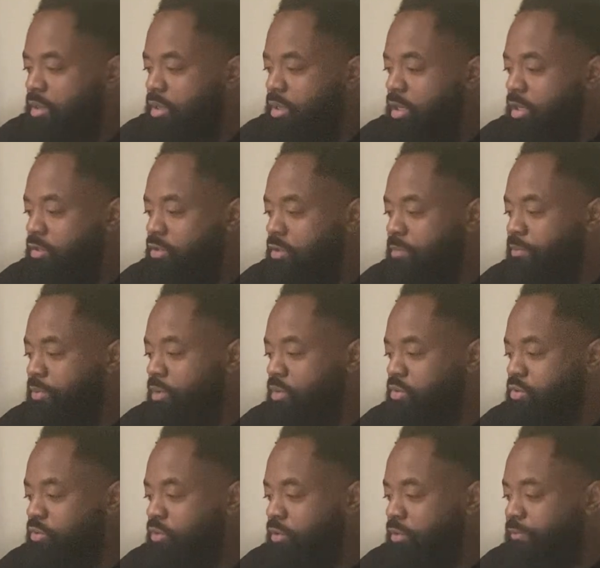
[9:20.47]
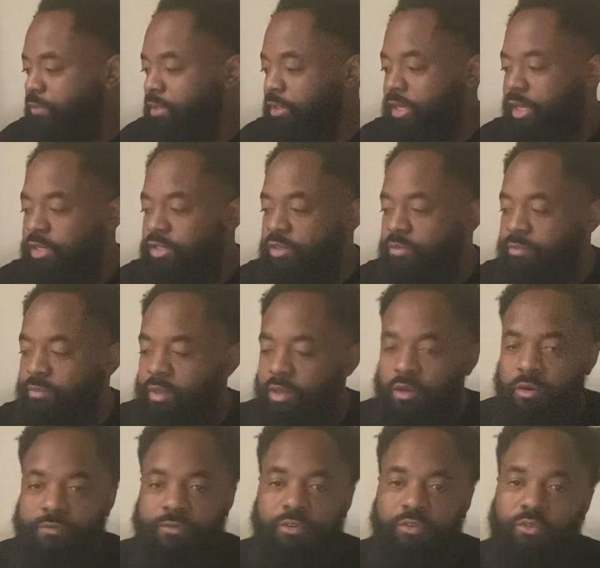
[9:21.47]
Hit the post notification
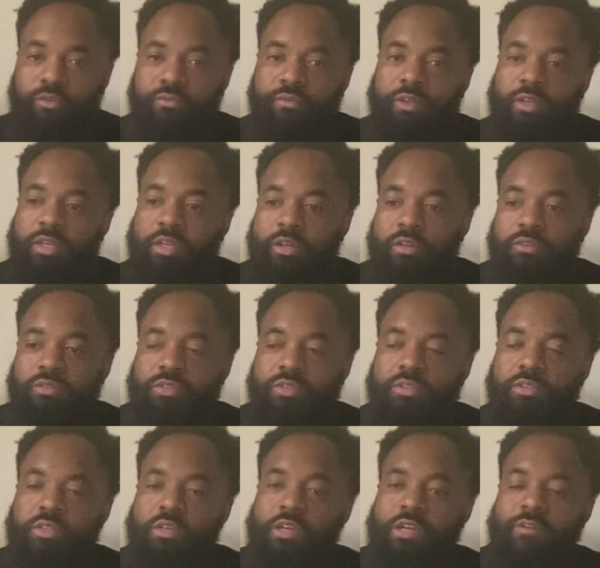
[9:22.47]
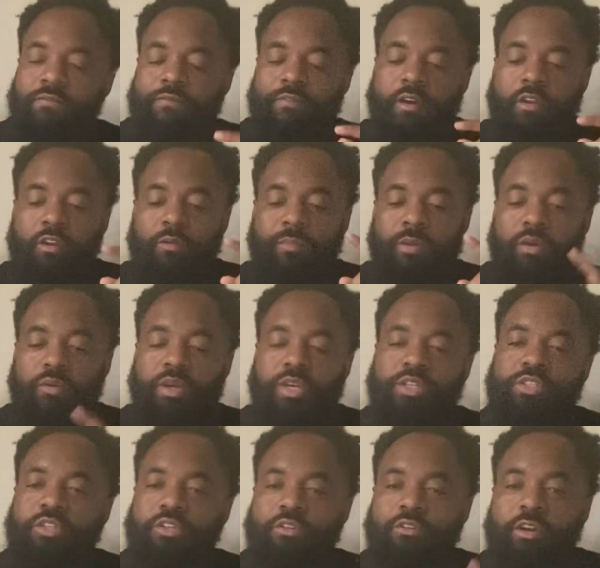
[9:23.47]
bell for new videos. Follow me on
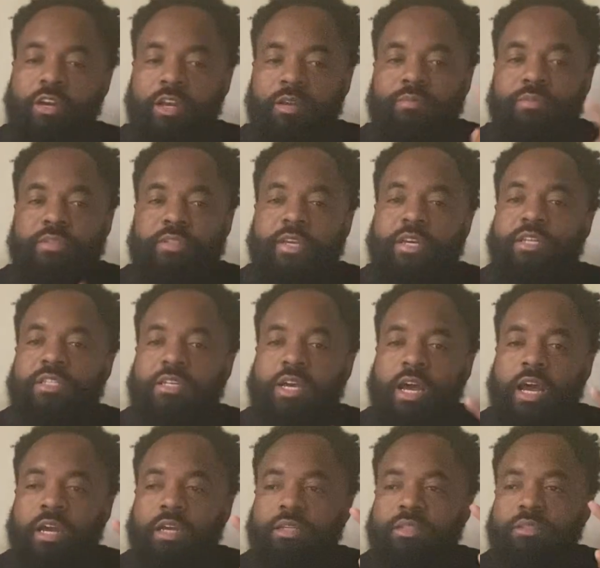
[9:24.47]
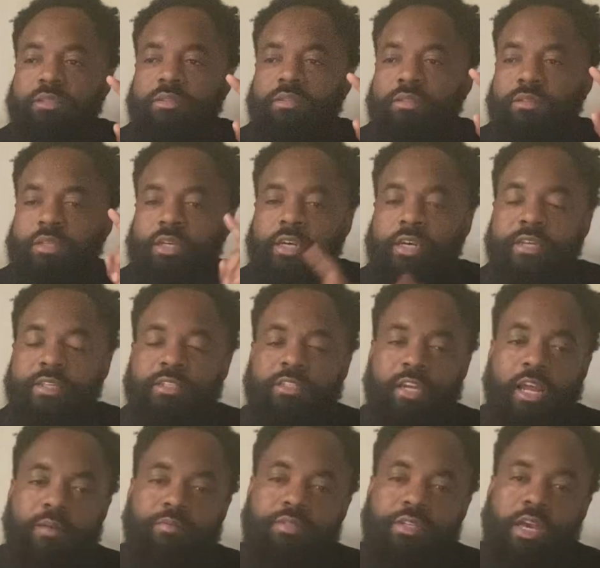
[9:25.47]
Instagram, TikTok, and
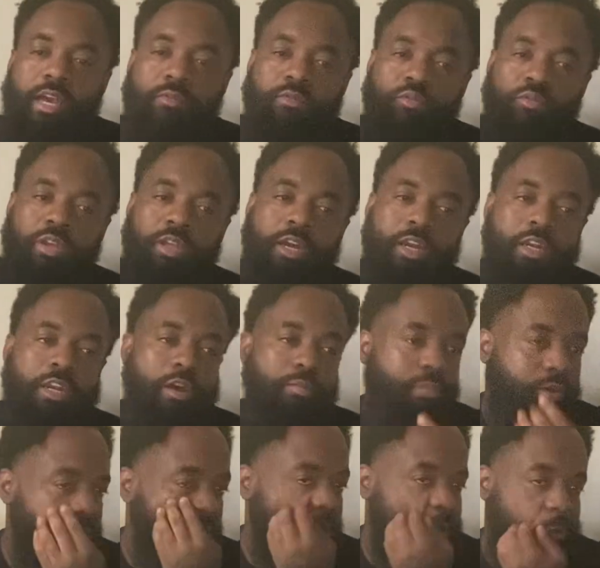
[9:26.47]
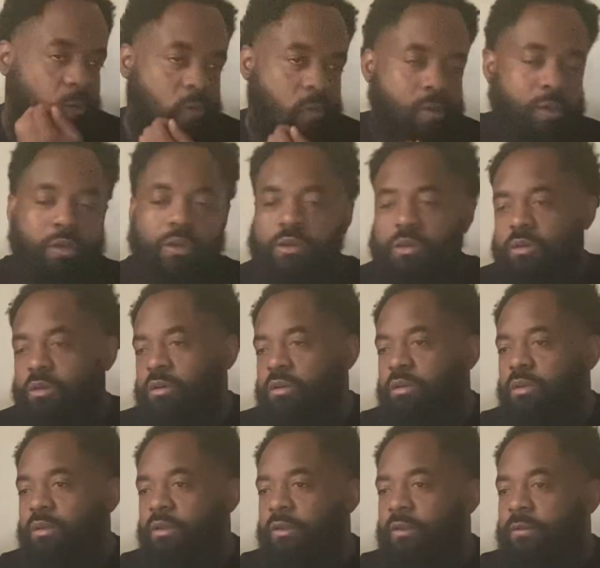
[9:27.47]
Snapchat. I'll leave that down below.
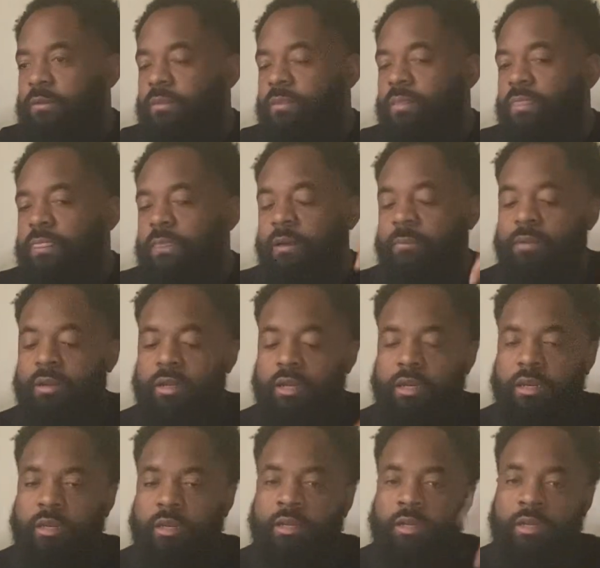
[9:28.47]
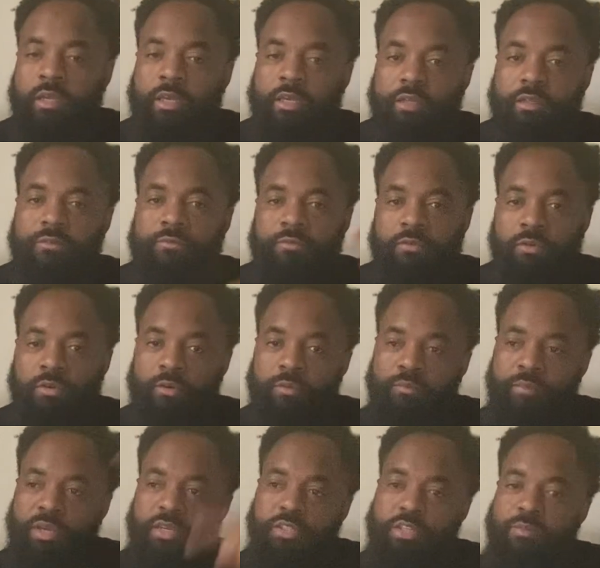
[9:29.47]
I'm going to leave a link for
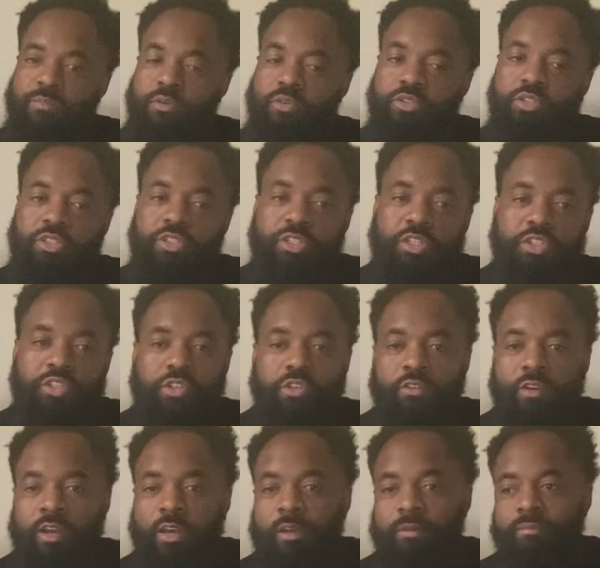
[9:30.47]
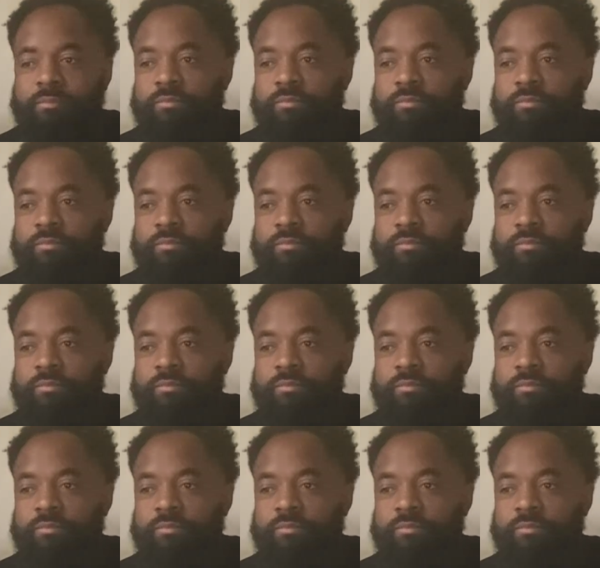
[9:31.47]
MixedEmotion's Instagram,